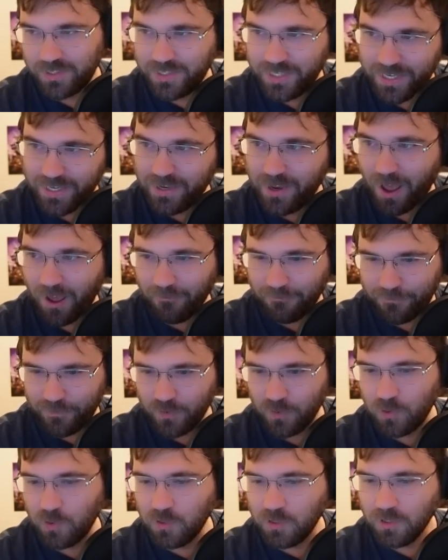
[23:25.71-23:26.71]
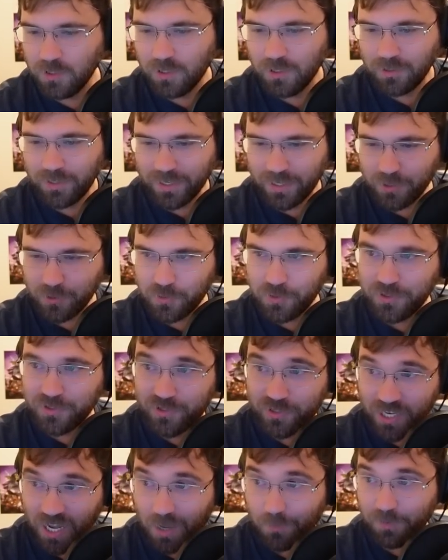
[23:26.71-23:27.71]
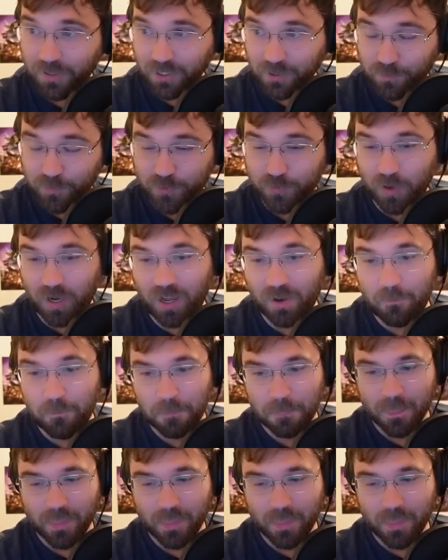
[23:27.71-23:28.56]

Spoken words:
did not feel like a good stopping spot.